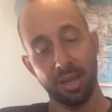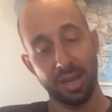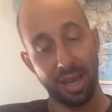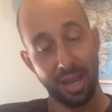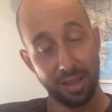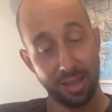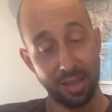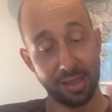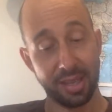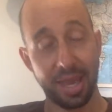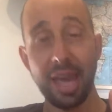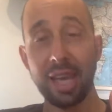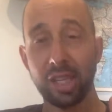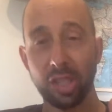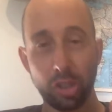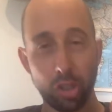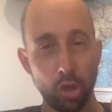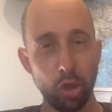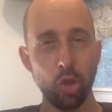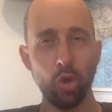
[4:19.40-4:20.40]
In this
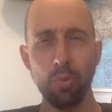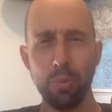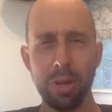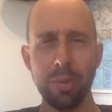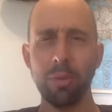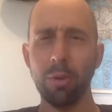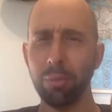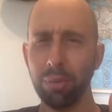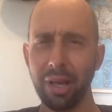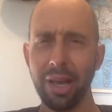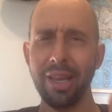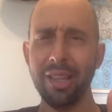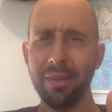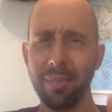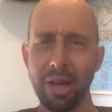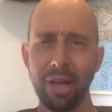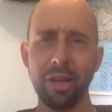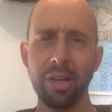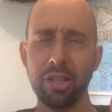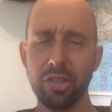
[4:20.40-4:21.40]
case, two people playing the
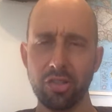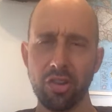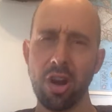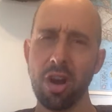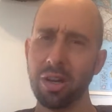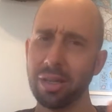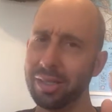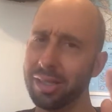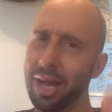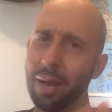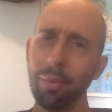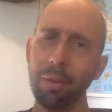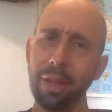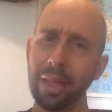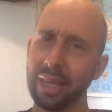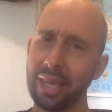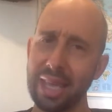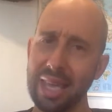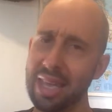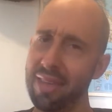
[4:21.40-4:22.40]
melody strong,
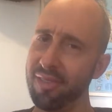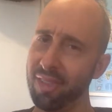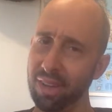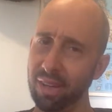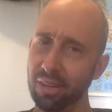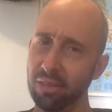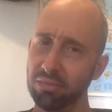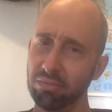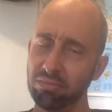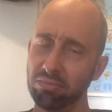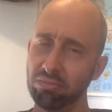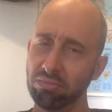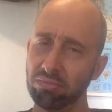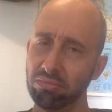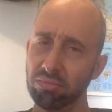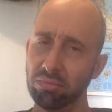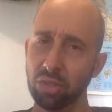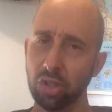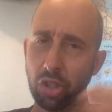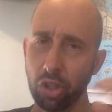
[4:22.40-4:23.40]
doubling even.
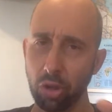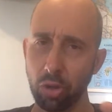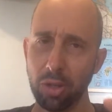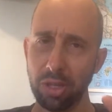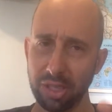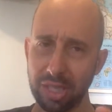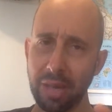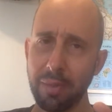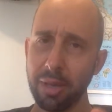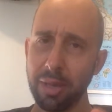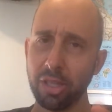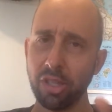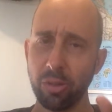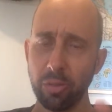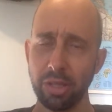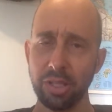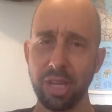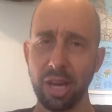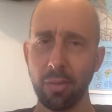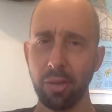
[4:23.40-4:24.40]
To the same
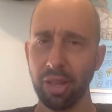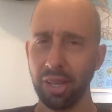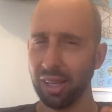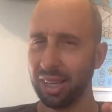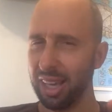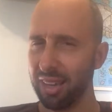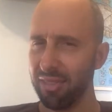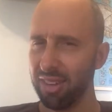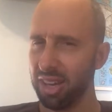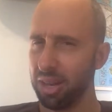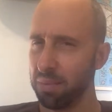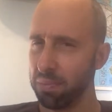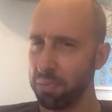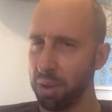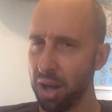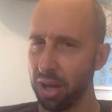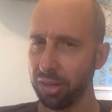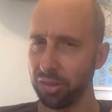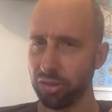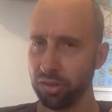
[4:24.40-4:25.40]
instrument, doubling, giving it
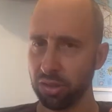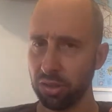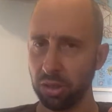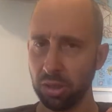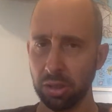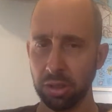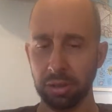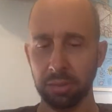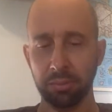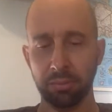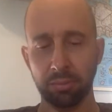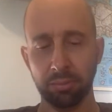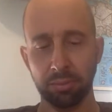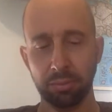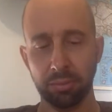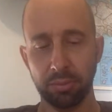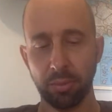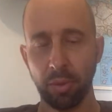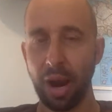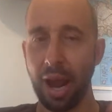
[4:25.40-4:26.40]
punch,
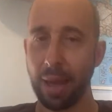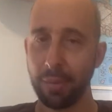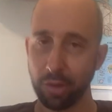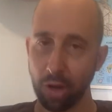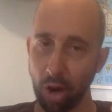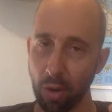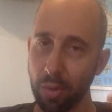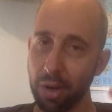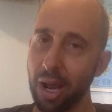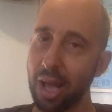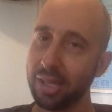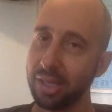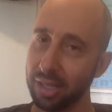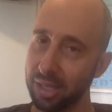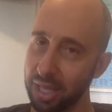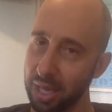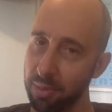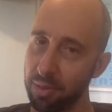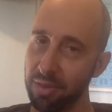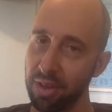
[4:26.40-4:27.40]
perhaps harmonizing
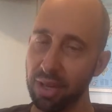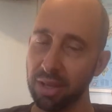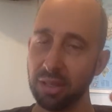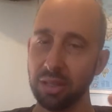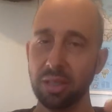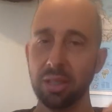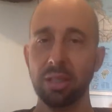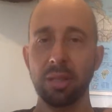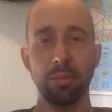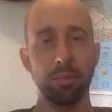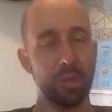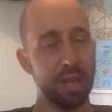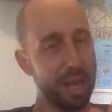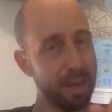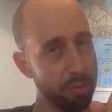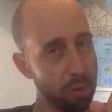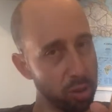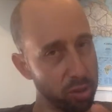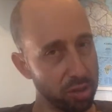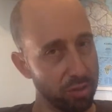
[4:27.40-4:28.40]
some of it,
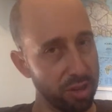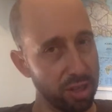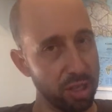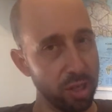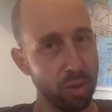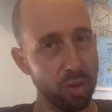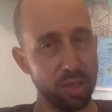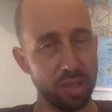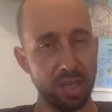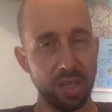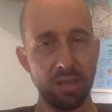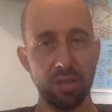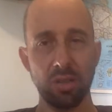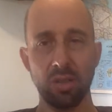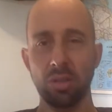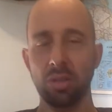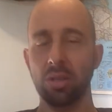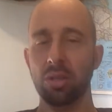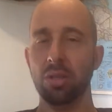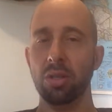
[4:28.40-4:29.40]
playing most of it in unison,
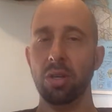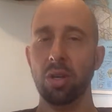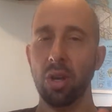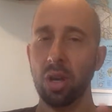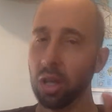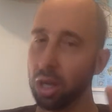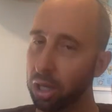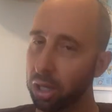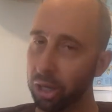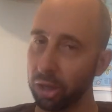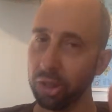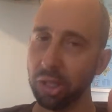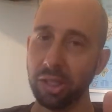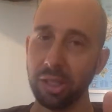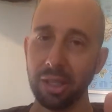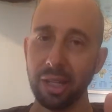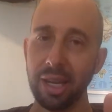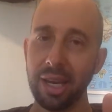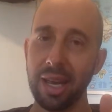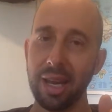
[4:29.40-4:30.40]
clearly
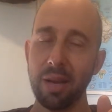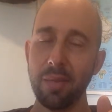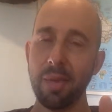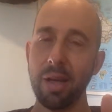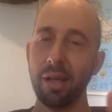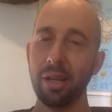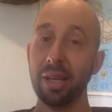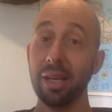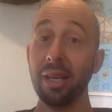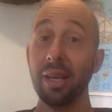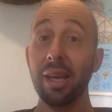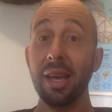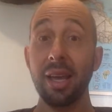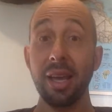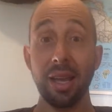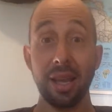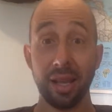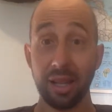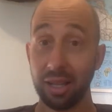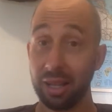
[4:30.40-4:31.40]
delineated melody,
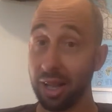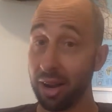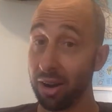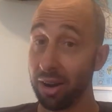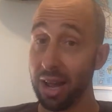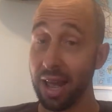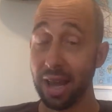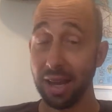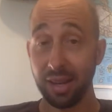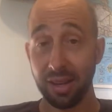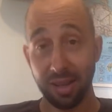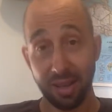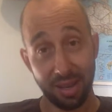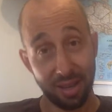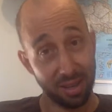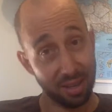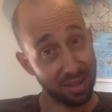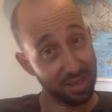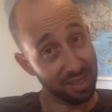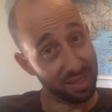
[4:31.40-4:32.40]
clarinet,
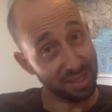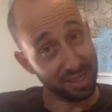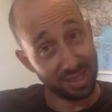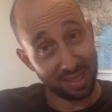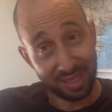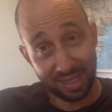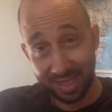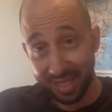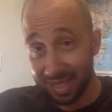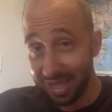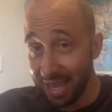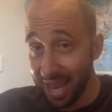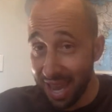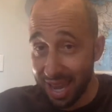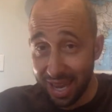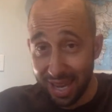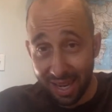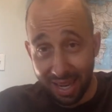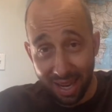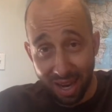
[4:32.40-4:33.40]

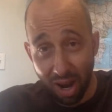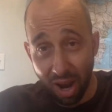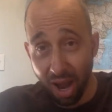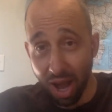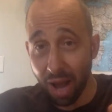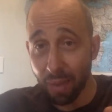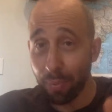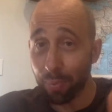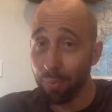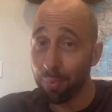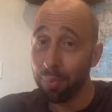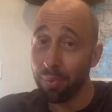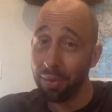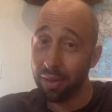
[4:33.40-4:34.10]
snaking up